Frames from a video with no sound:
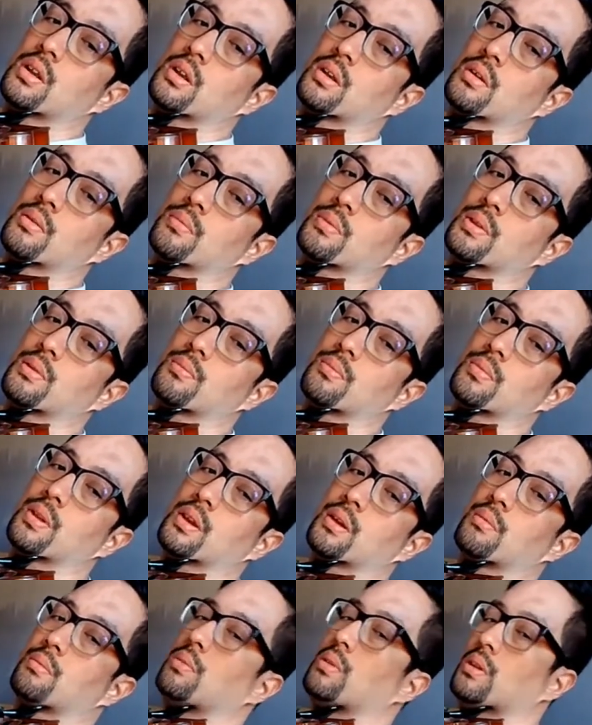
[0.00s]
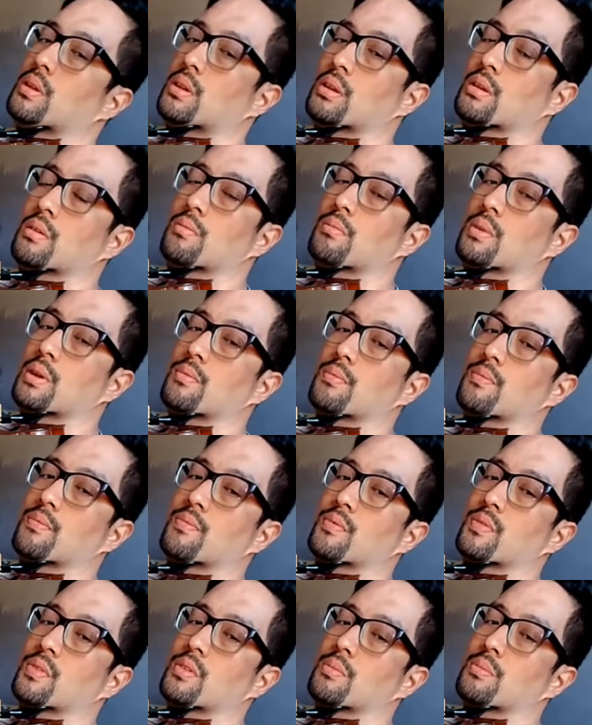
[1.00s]
Sometimes it may
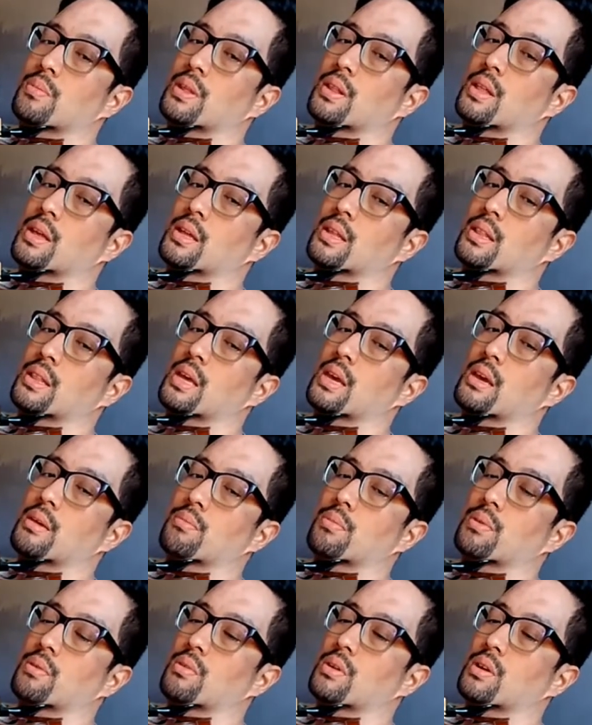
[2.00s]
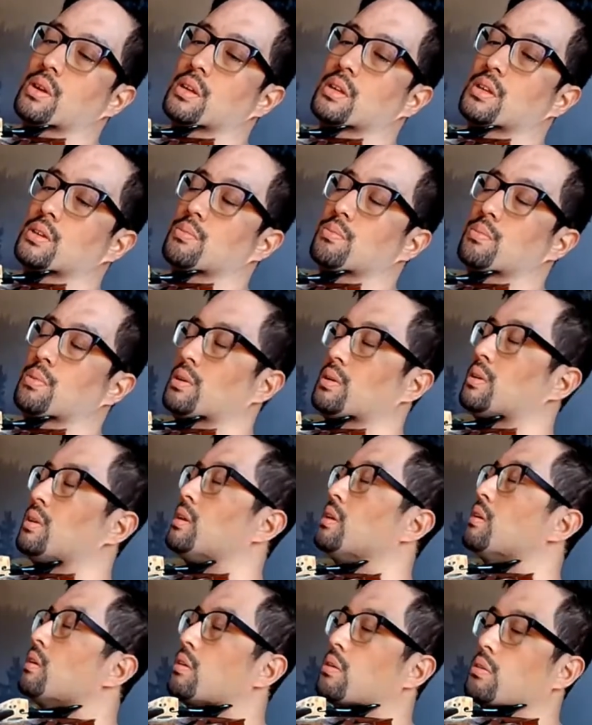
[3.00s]
be like that, but we're going to just put it
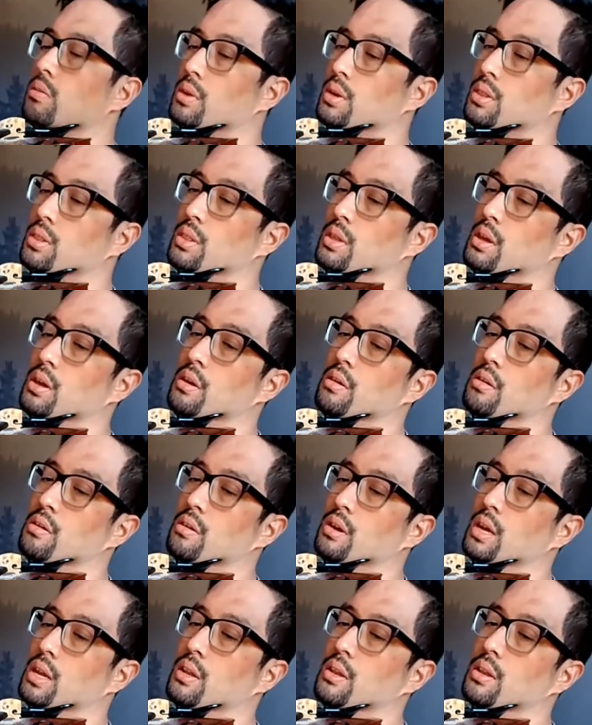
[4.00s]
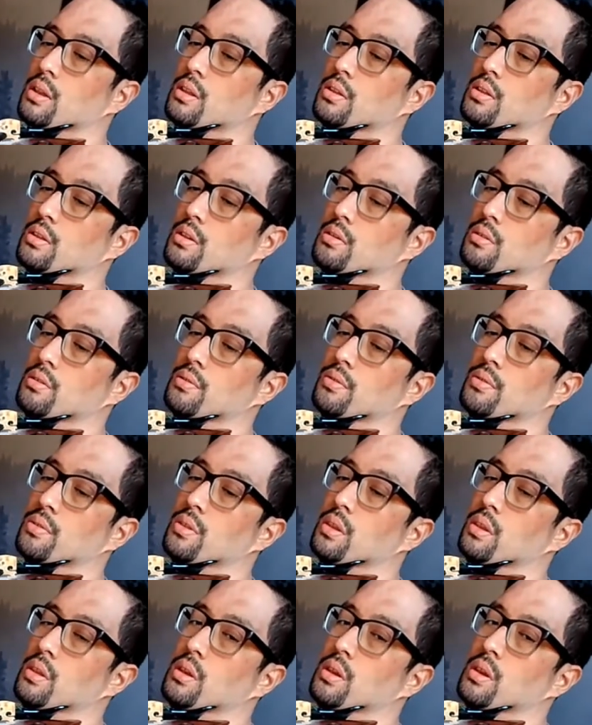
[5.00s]
right there. All right, so
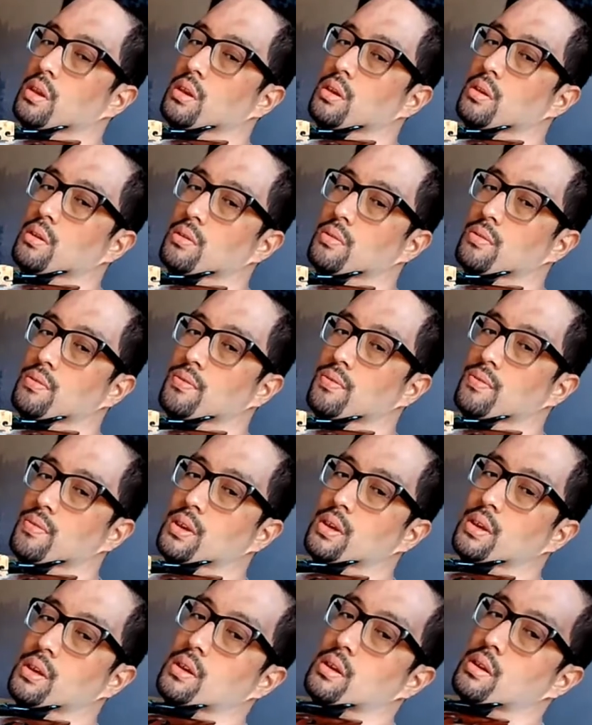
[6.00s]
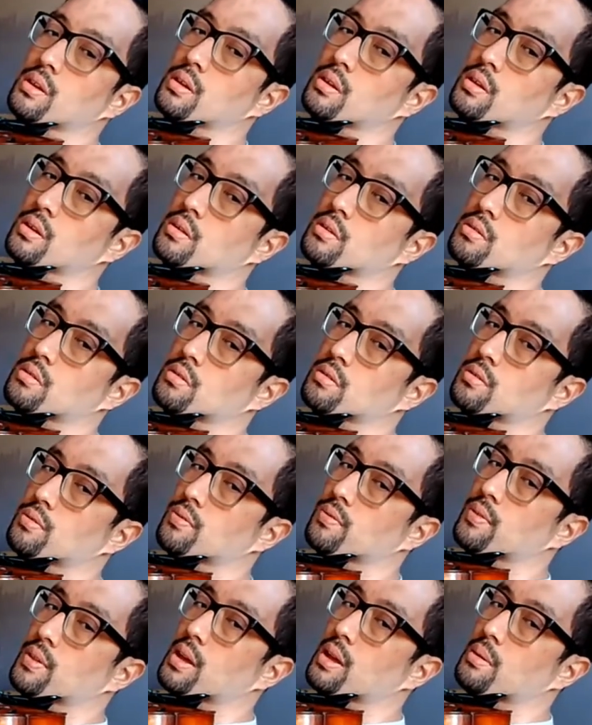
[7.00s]
fingers
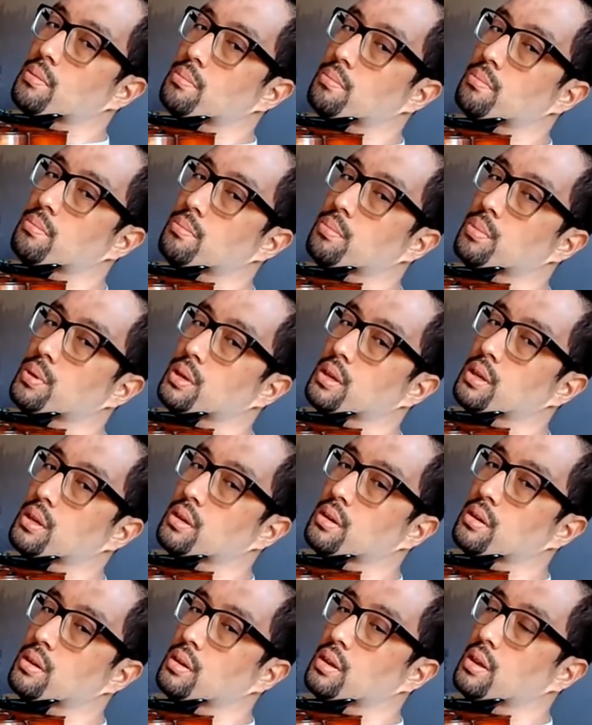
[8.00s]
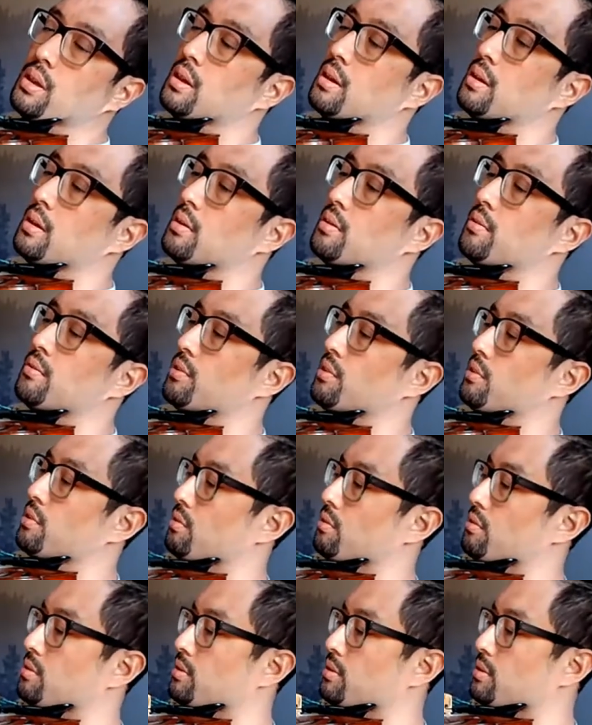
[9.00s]
flopping, never
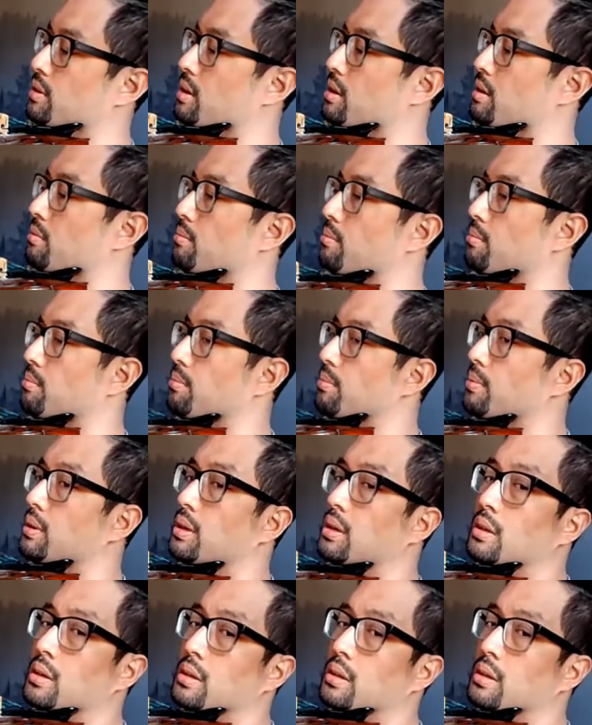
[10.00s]
stopping.